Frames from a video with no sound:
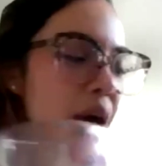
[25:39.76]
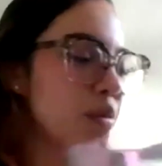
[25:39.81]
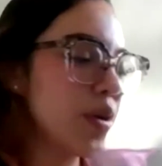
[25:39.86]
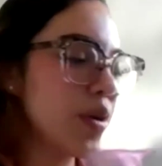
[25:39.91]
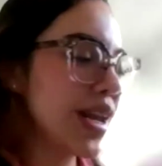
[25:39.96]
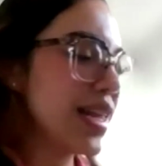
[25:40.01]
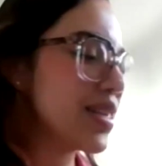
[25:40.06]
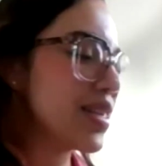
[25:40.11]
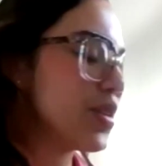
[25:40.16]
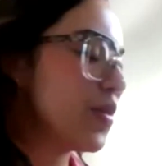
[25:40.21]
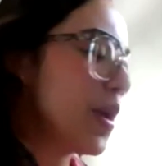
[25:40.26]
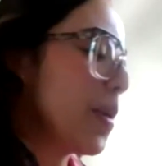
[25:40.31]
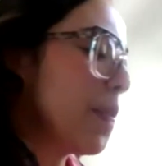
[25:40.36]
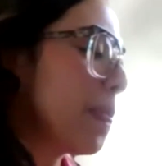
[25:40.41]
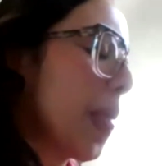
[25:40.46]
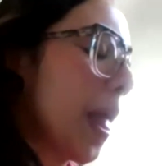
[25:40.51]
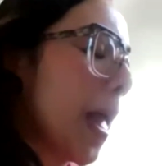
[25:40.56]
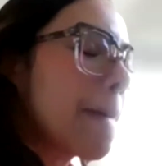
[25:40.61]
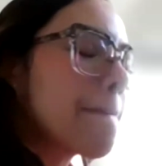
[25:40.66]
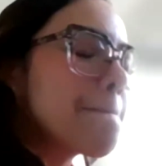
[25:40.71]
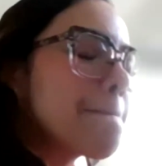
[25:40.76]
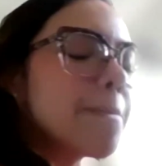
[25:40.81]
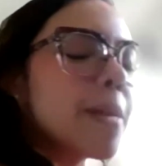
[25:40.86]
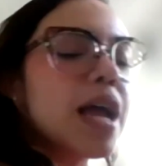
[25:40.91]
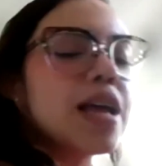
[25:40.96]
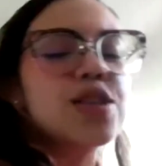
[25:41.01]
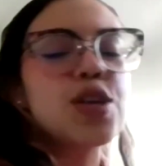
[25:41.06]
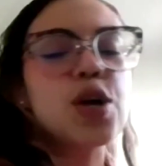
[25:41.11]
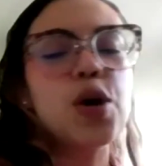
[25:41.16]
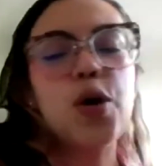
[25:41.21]
I'm really sorry.
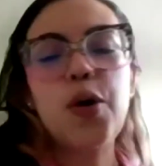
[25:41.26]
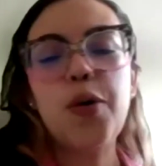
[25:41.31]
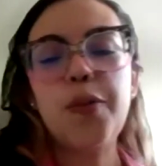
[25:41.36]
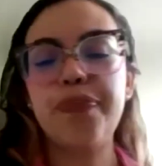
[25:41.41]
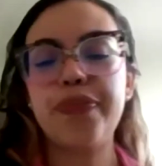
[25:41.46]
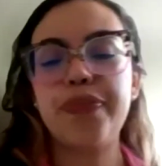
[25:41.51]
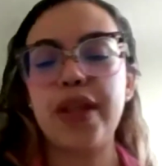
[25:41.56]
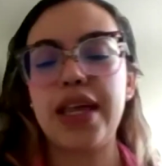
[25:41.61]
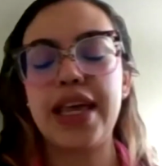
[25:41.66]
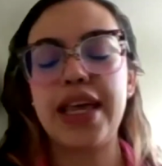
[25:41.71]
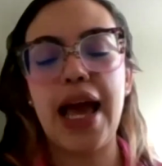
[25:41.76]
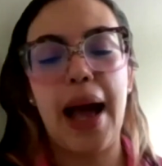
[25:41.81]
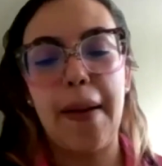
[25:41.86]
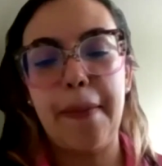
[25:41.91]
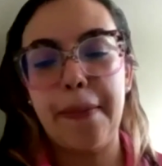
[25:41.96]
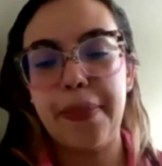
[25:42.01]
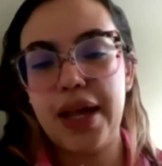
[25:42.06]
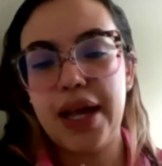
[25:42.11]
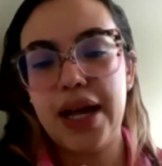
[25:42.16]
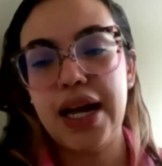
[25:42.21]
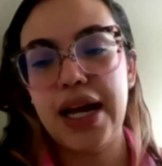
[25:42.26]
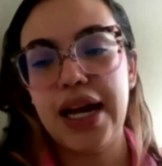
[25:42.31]
So yeah,